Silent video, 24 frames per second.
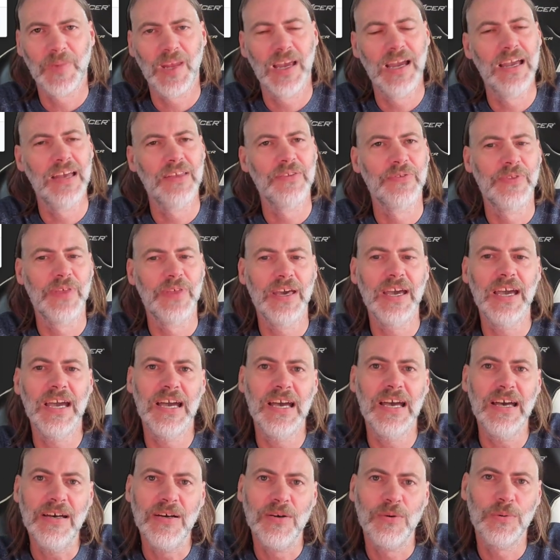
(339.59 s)
And
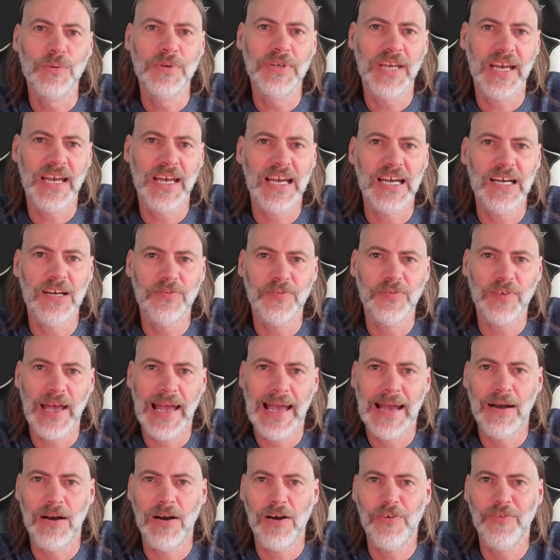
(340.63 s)
there we have
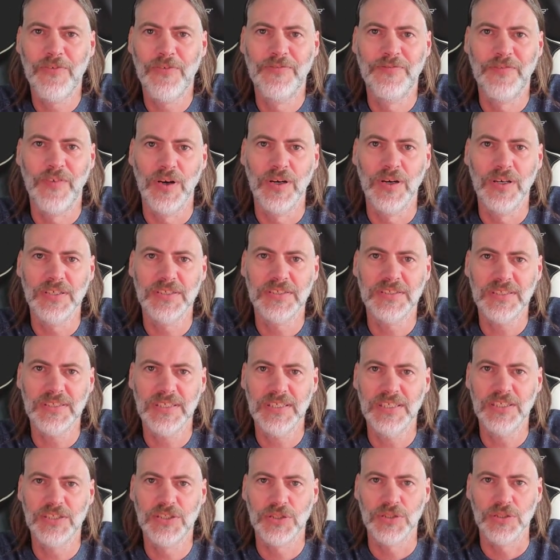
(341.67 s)
our first
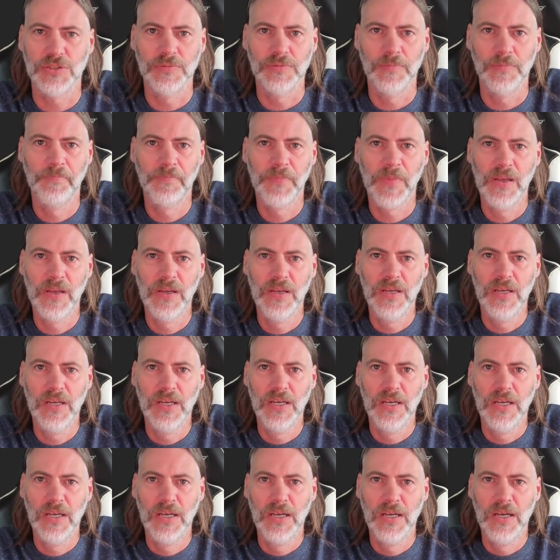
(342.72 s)
issue.
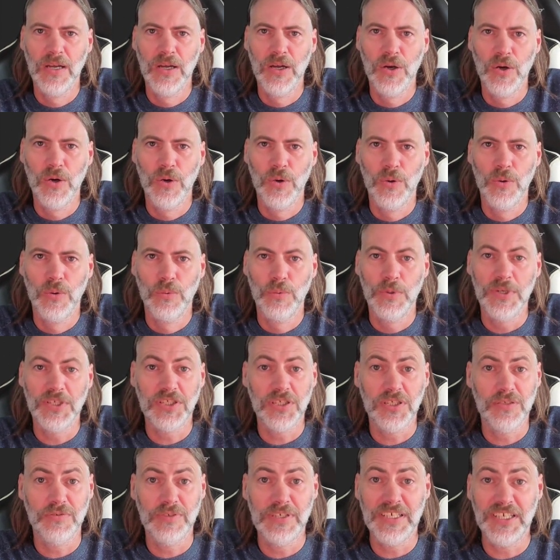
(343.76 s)
Which
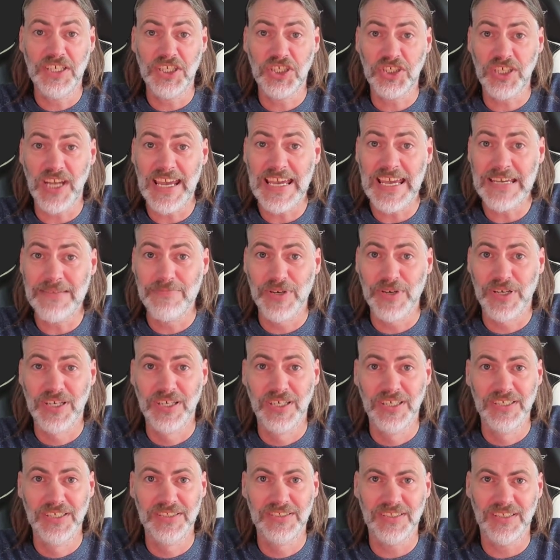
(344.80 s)
is really a shame
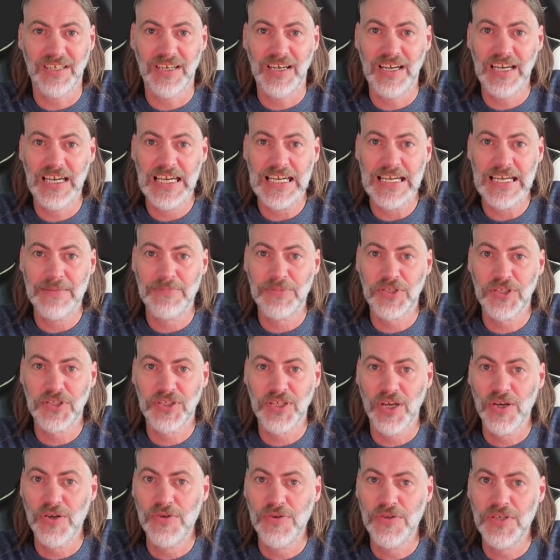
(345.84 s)
because I am
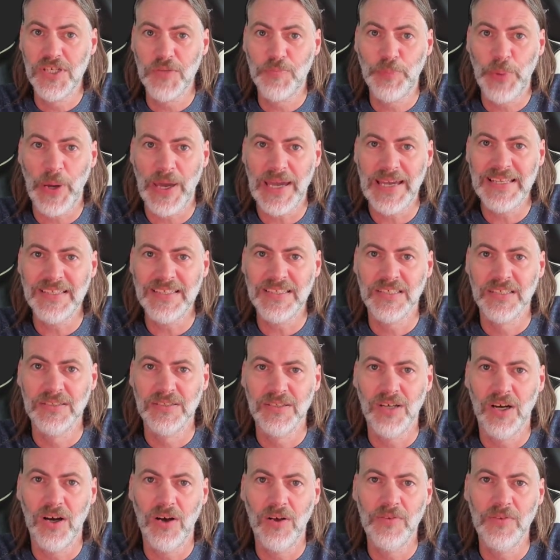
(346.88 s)
so dependent
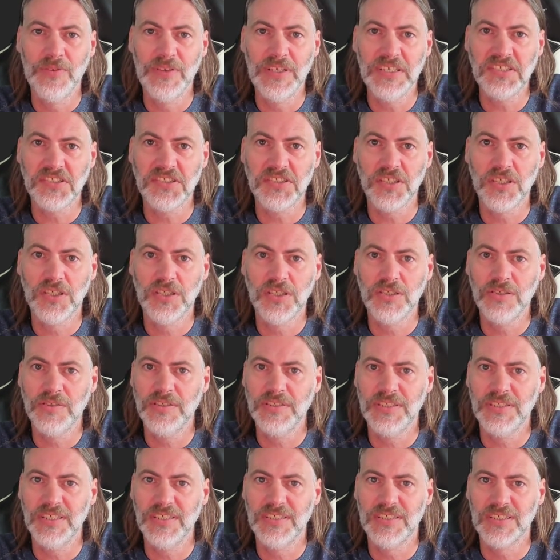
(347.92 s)
on this
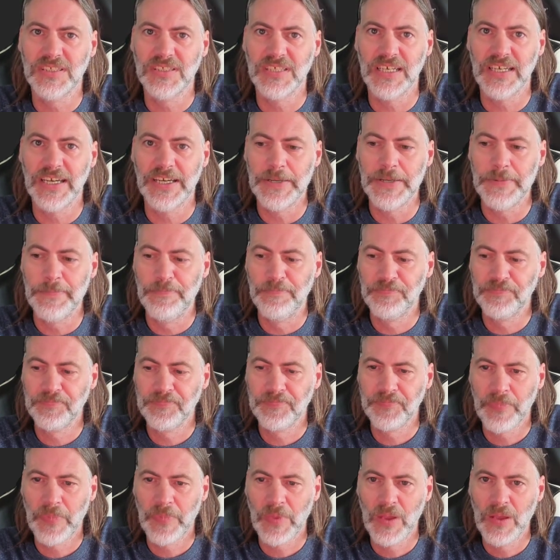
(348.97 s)
security today
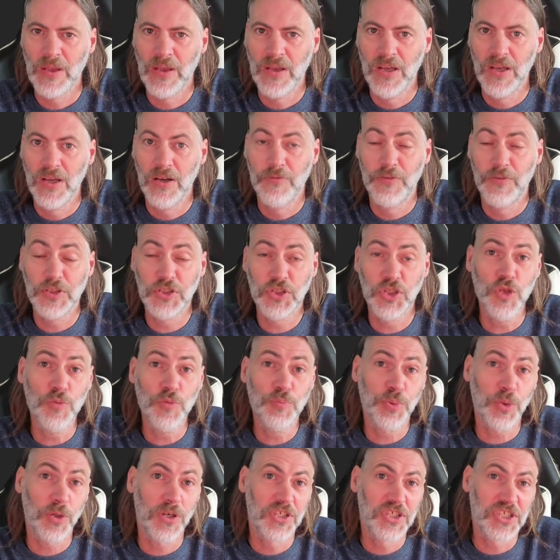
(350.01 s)
for 2
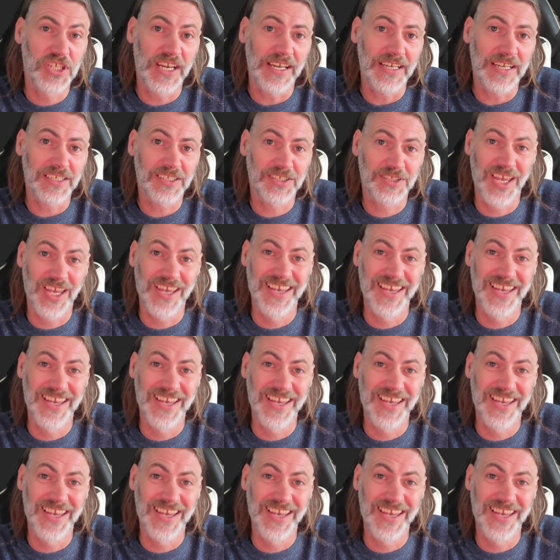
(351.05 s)
projects.